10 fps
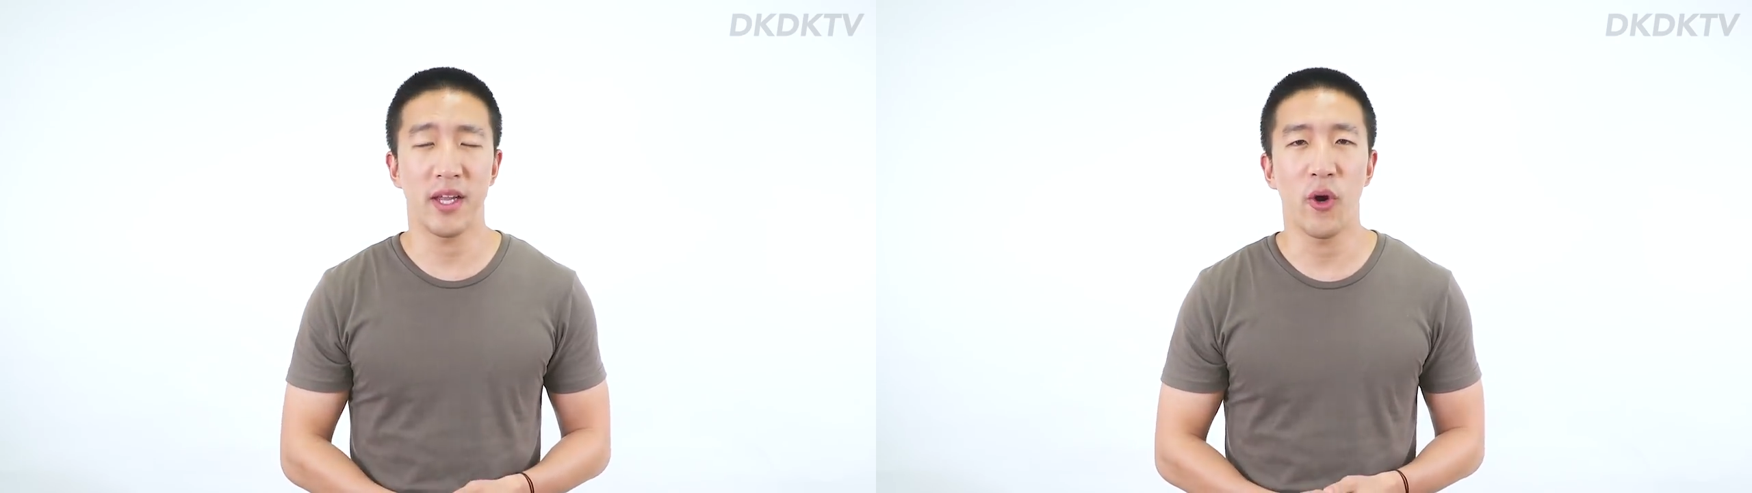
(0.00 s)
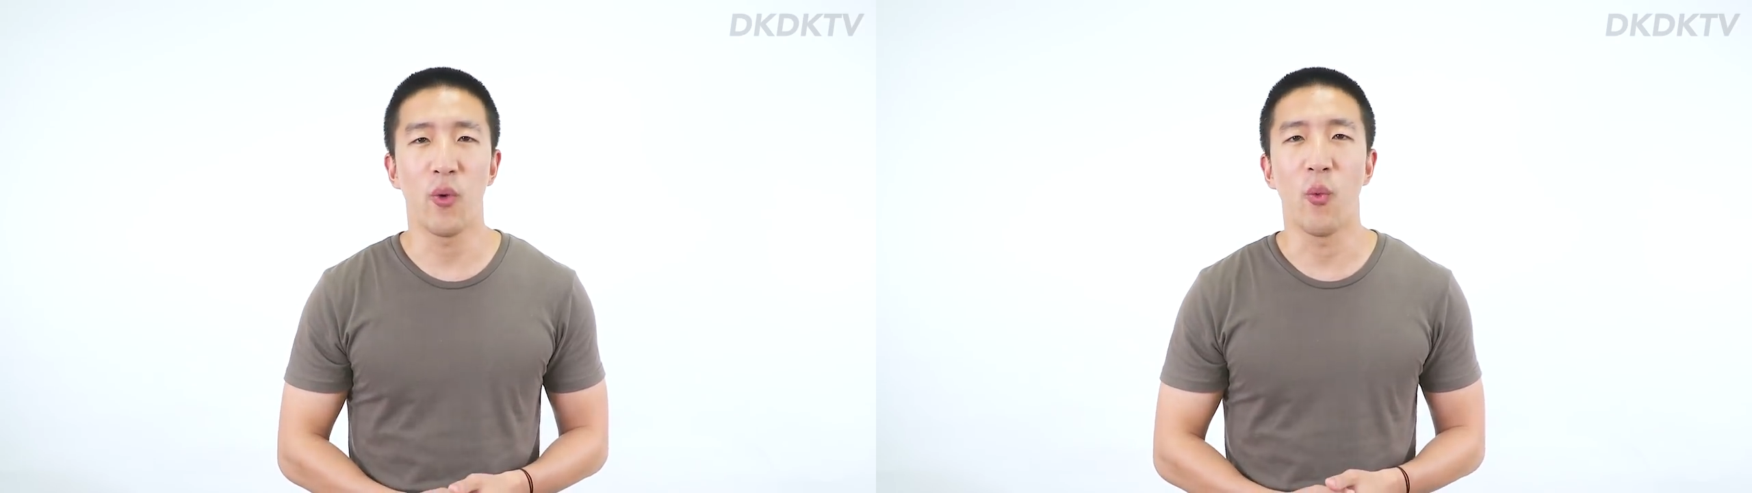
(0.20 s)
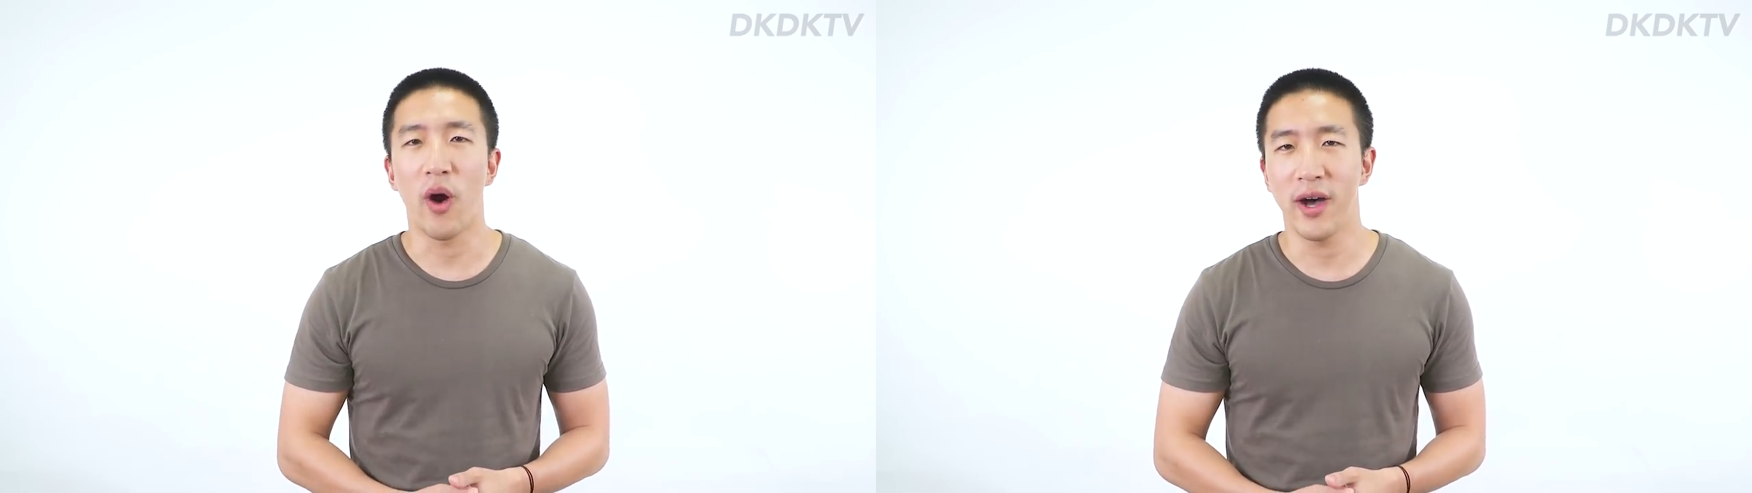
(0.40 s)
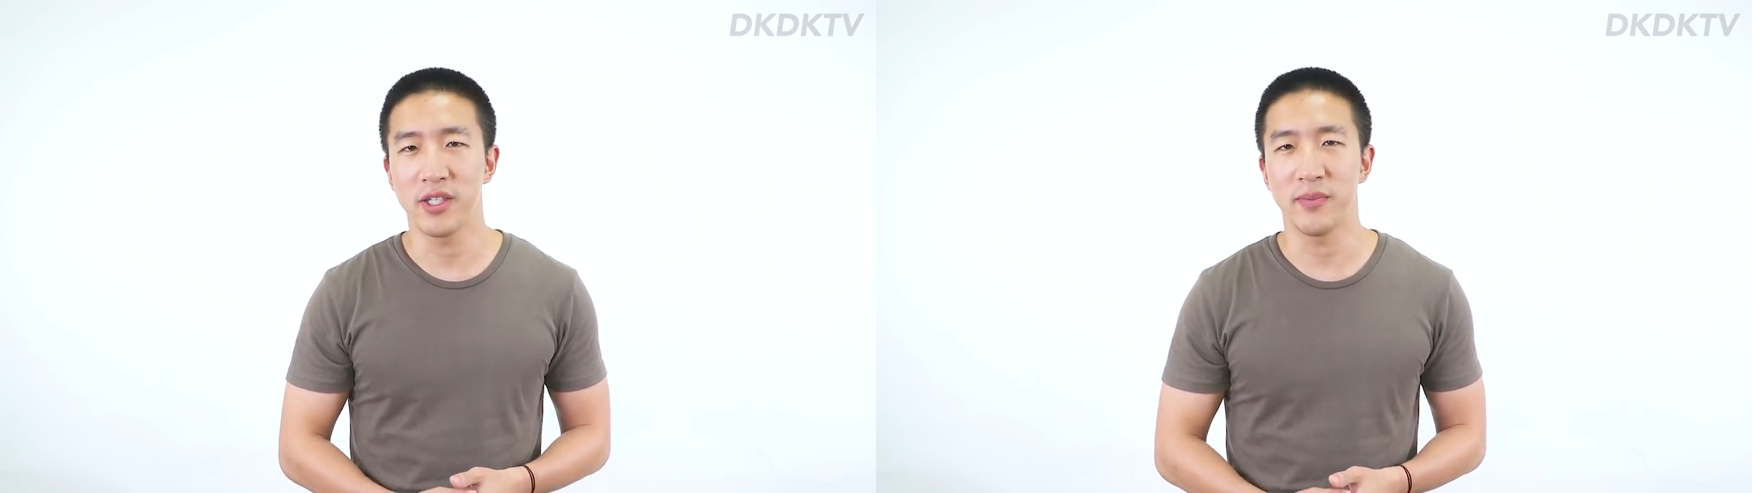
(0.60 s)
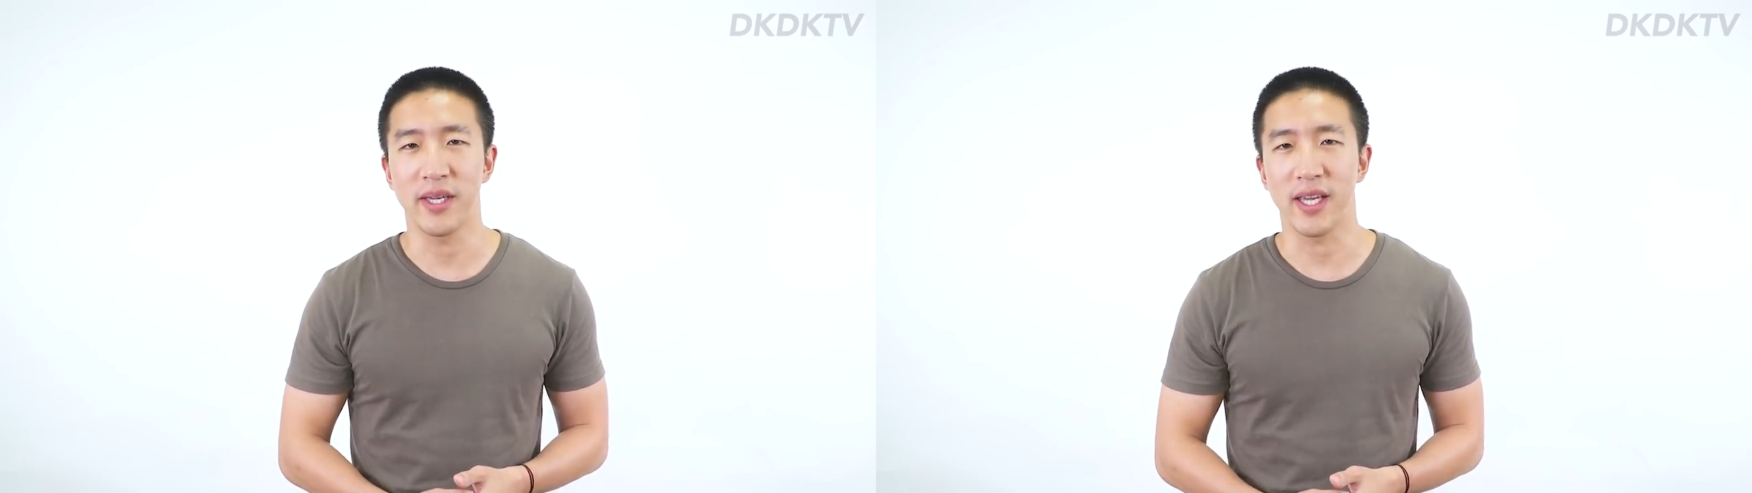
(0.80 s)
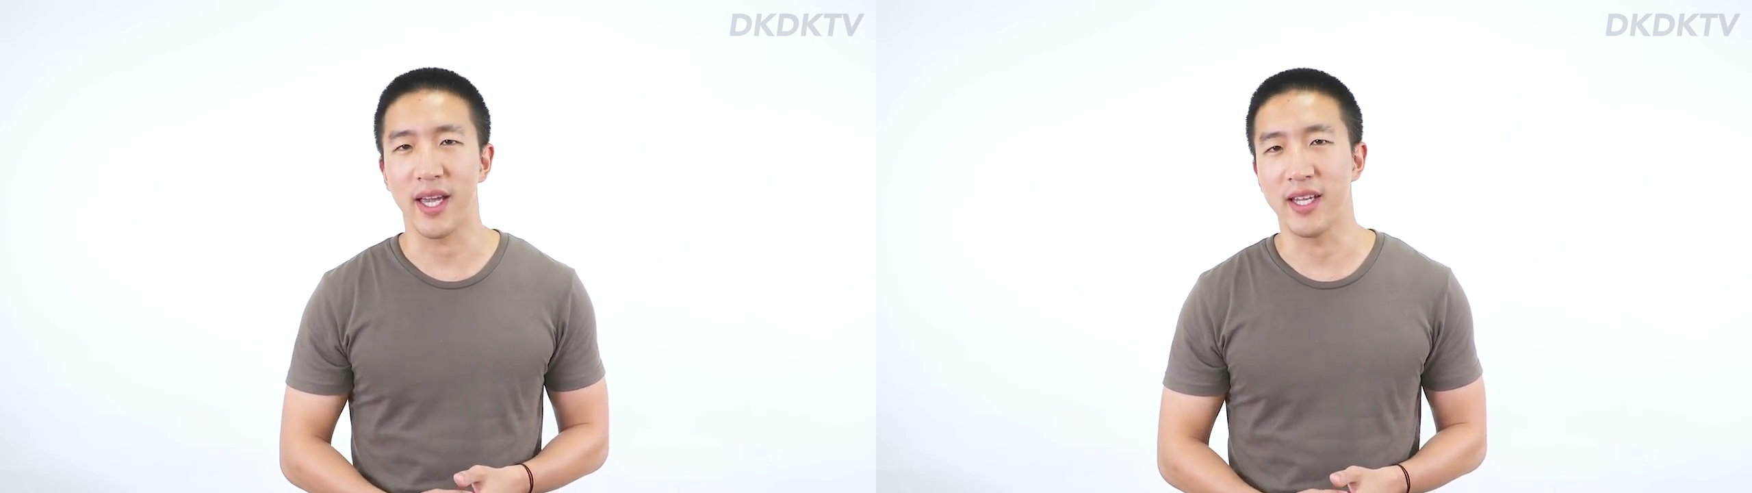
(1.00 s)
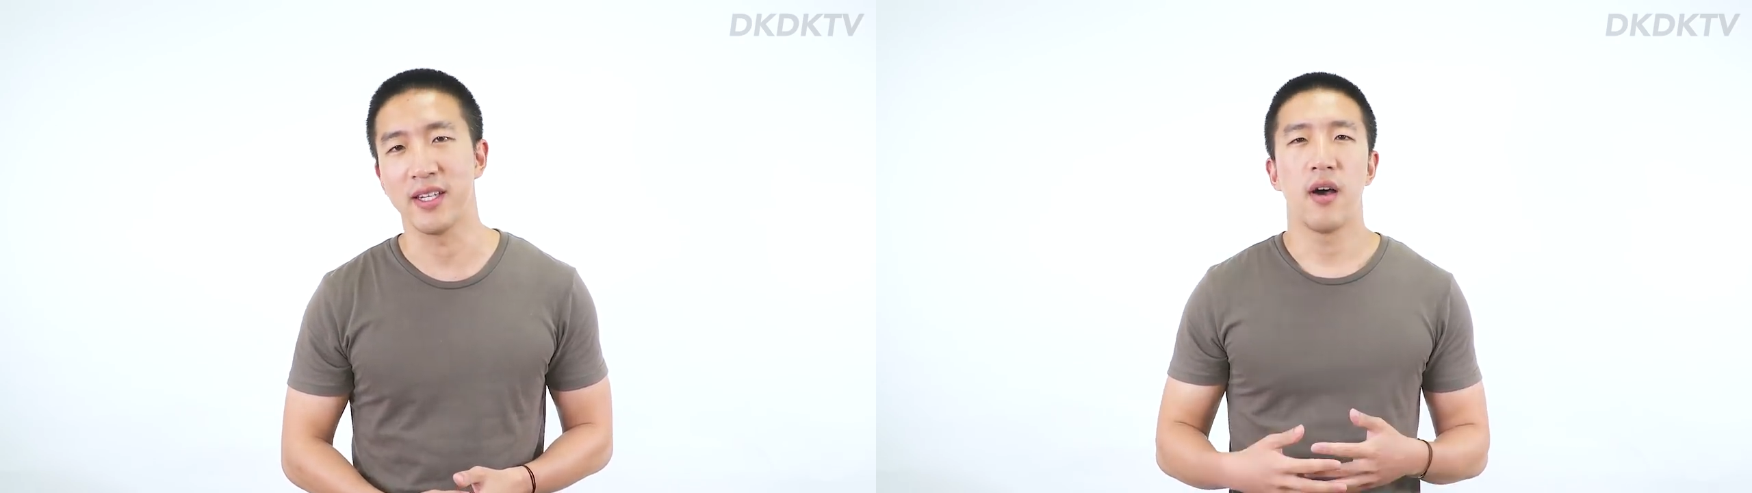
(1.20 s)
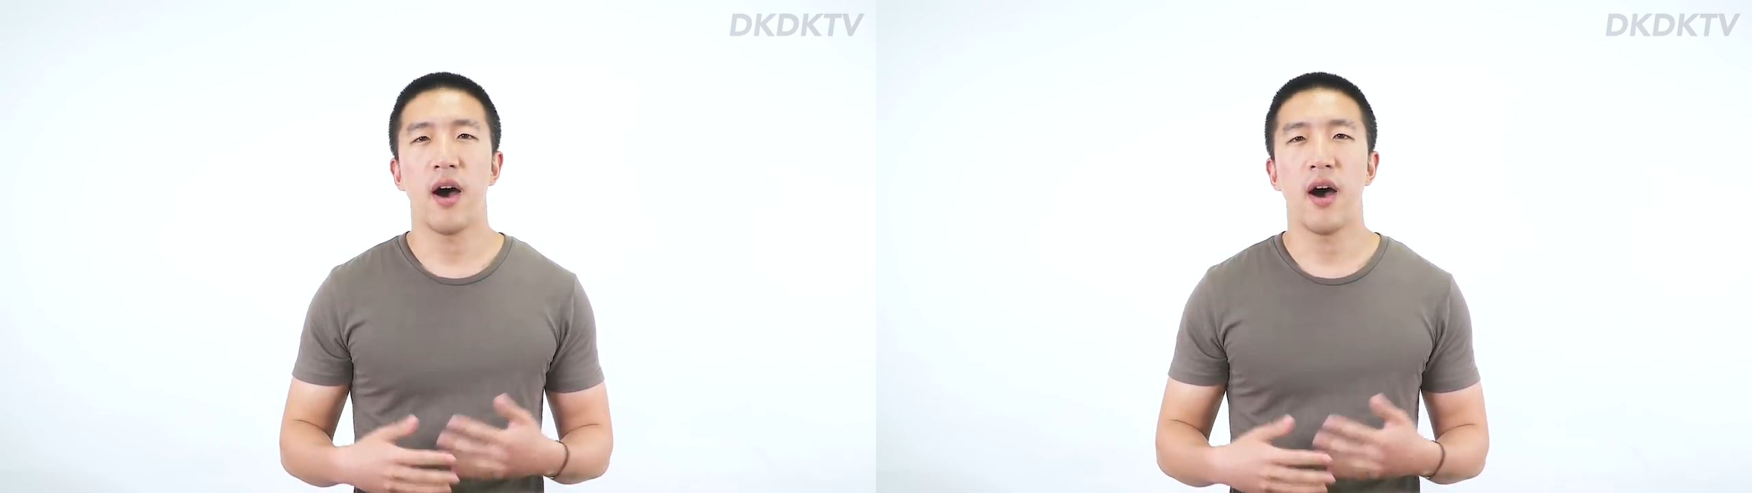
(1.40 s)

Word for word: don't want to be in.